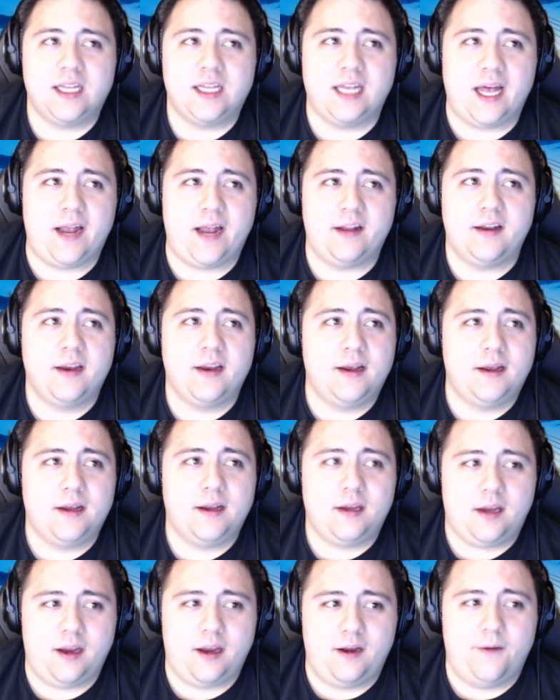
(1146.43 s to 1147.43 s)
that
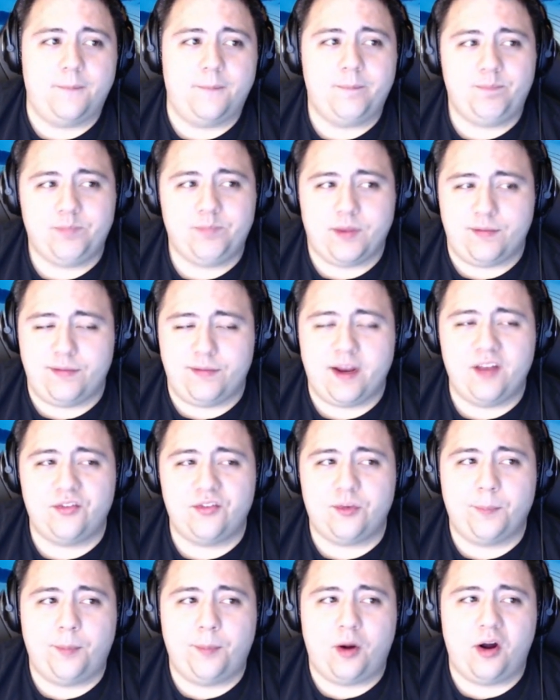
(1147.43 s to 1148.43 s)
you know the
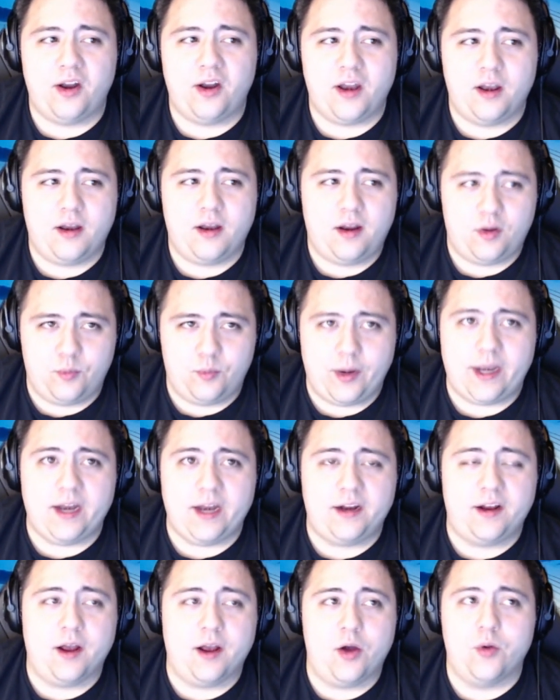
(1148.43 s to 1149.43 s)
fans are bought in and
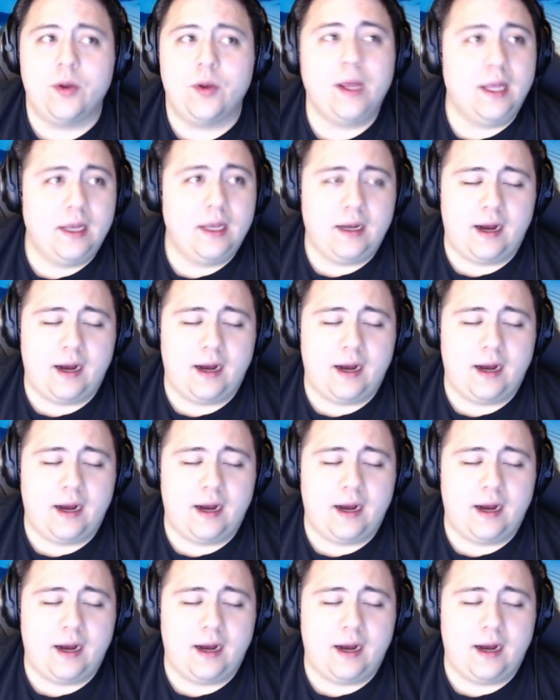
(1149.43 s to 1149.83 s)
ready to go.